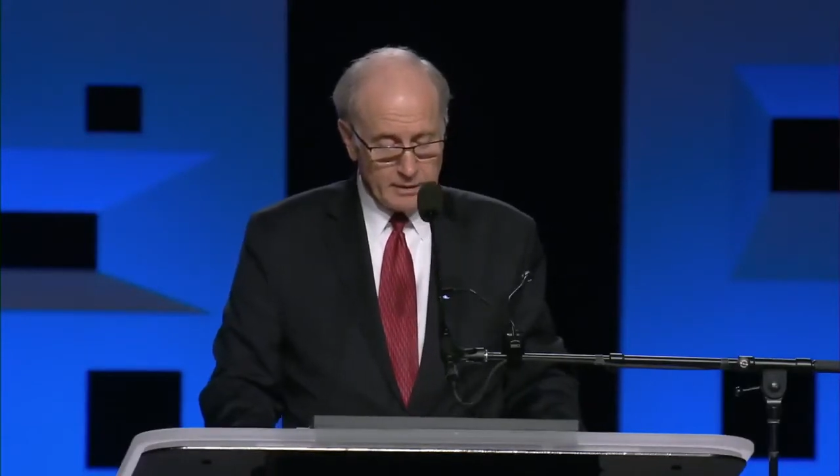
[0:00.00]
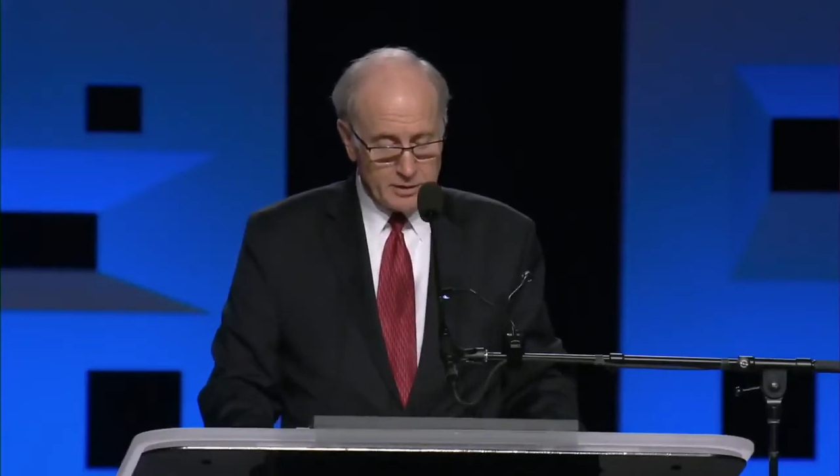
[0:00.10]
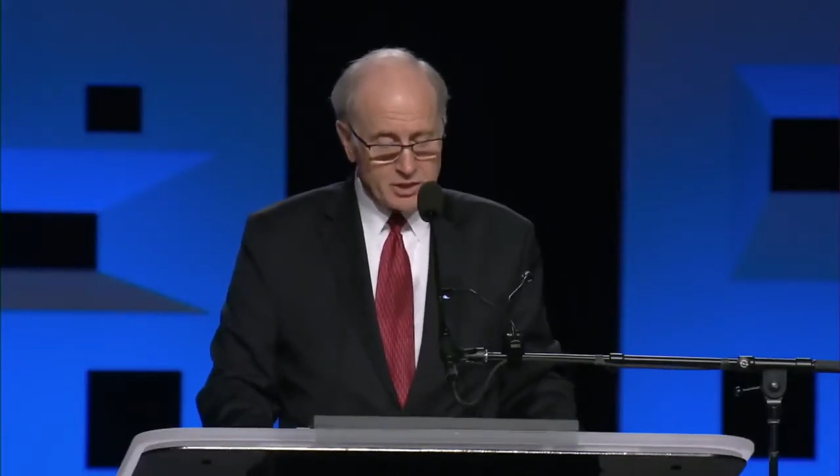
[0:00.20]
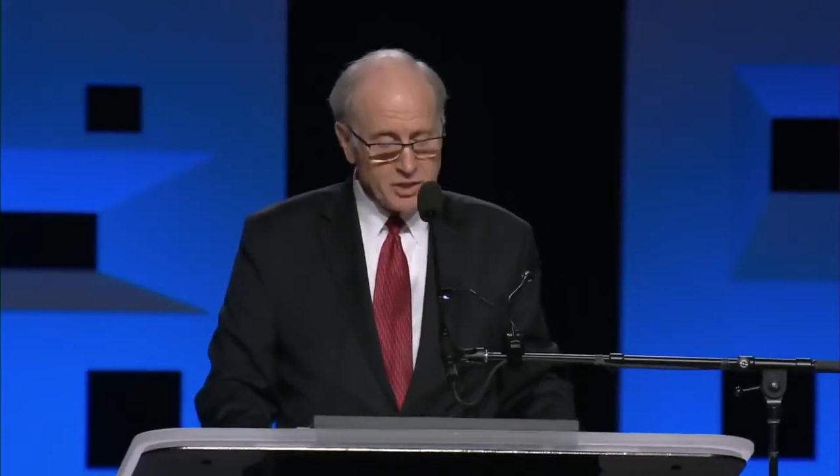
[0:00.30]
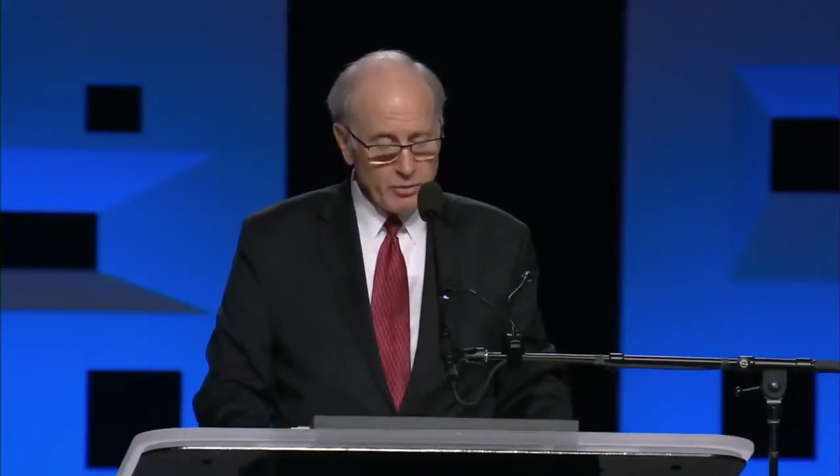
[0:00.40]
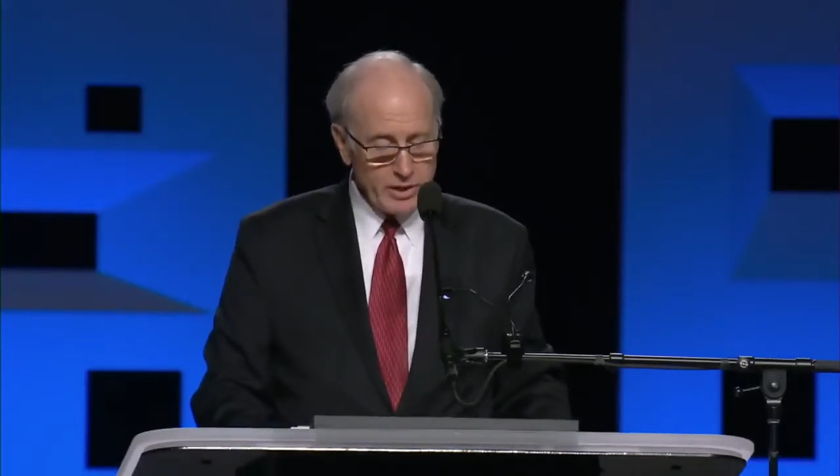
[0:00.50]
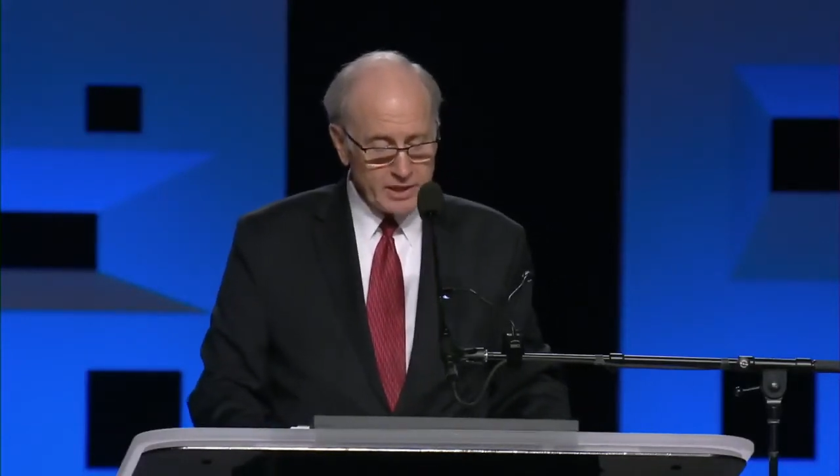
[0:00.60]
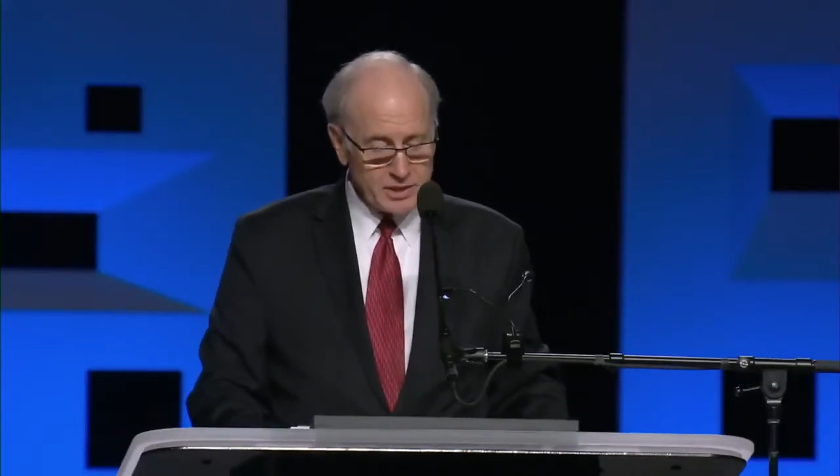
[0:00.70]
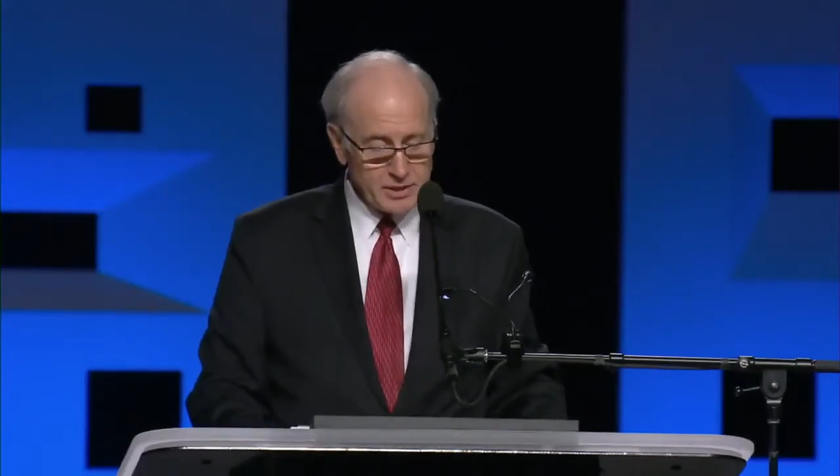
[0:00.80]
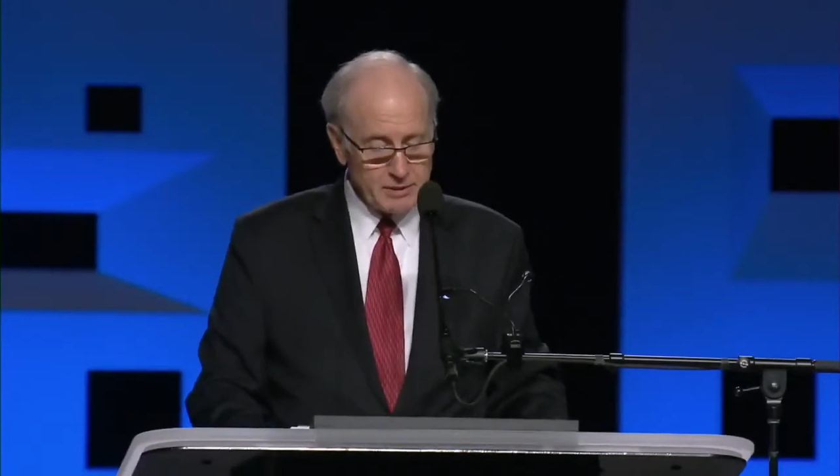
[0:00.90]
Just know
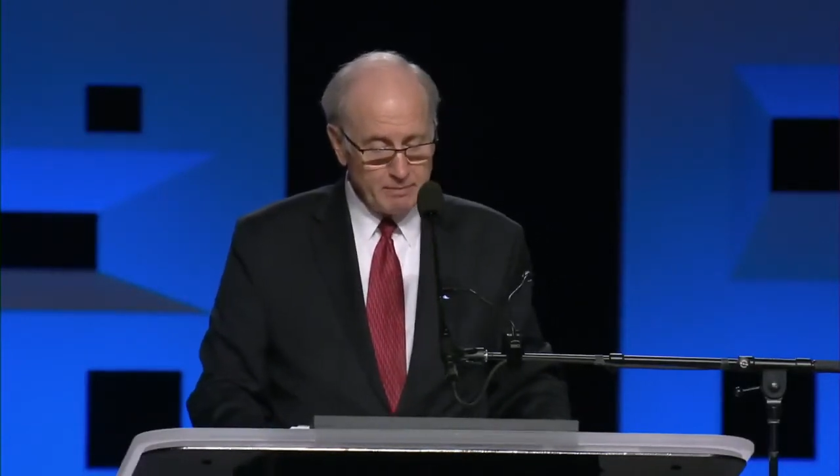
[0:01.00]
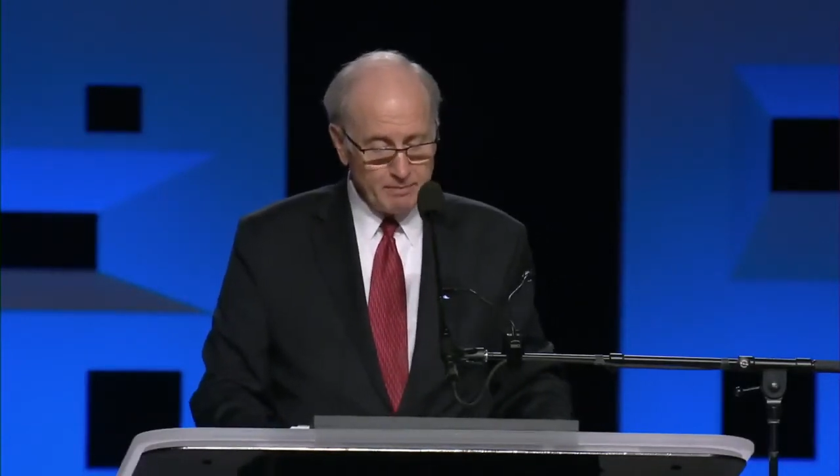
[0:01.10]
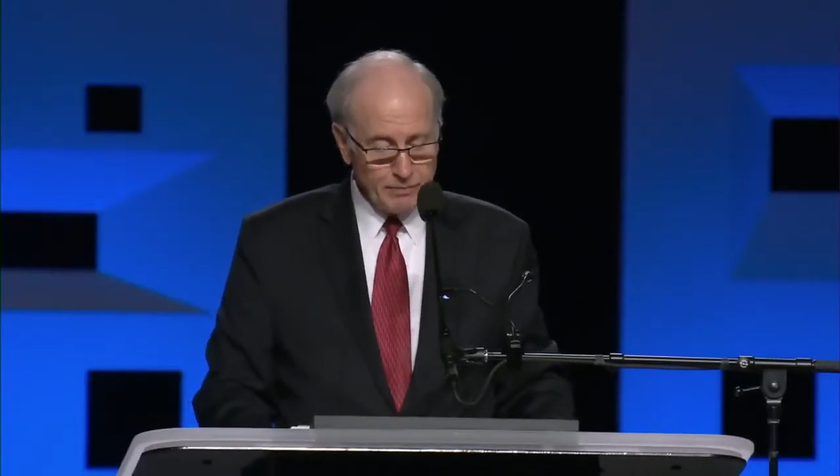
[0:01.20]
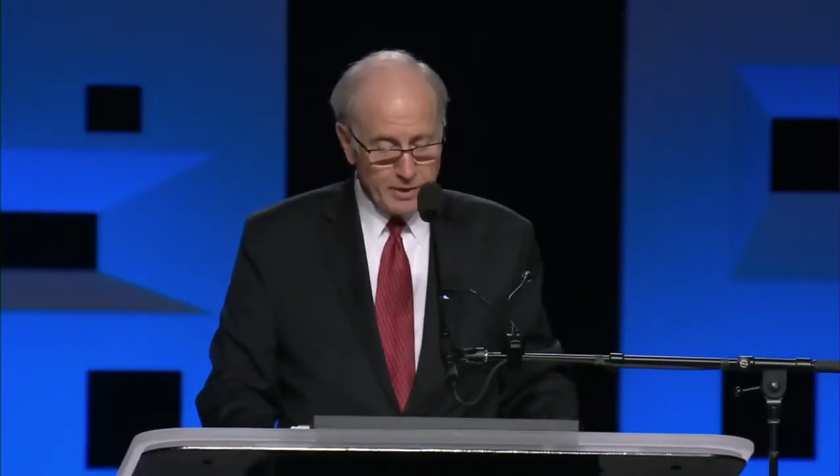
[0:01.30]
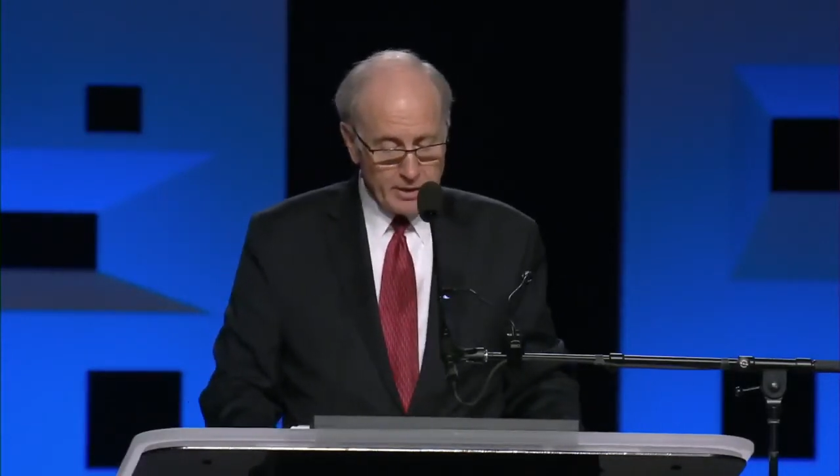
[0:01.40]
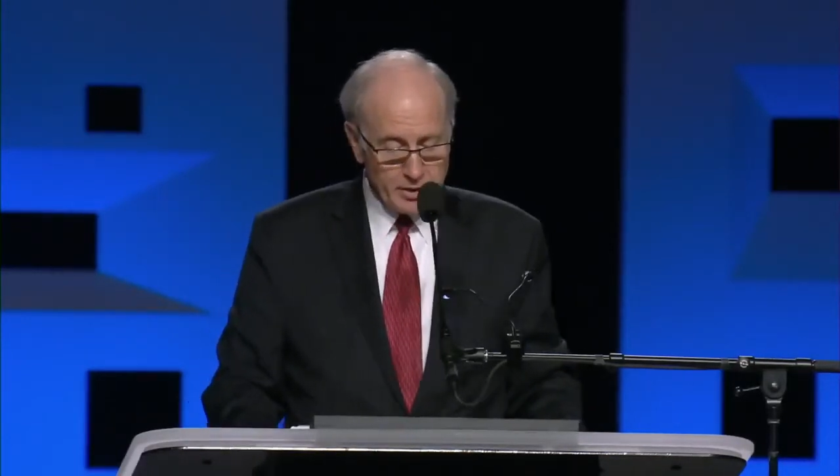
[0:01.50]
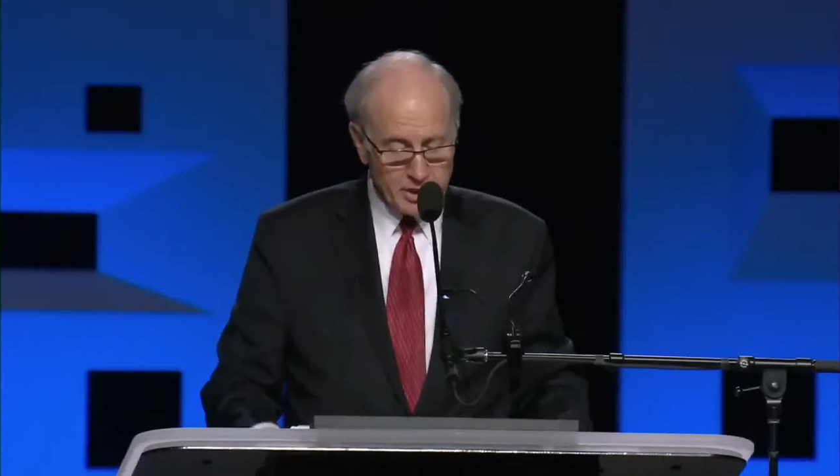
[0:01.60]
this your